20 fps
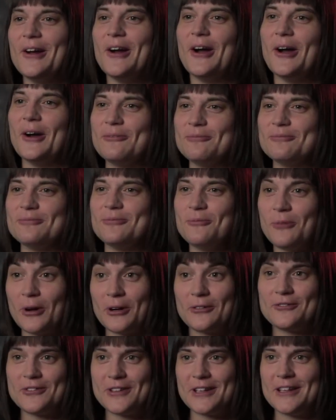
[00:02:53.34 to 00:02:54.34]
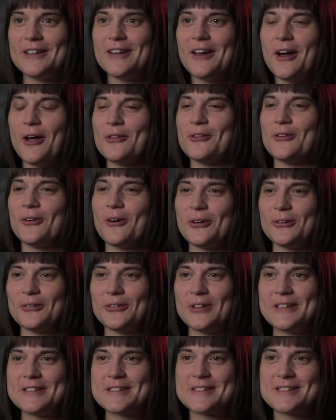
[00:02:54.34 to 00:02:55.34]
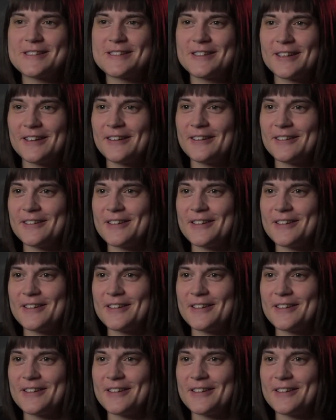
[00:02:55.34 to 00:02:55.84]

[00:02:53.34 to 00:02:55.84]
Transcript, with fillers: um, one of the other honorees uh,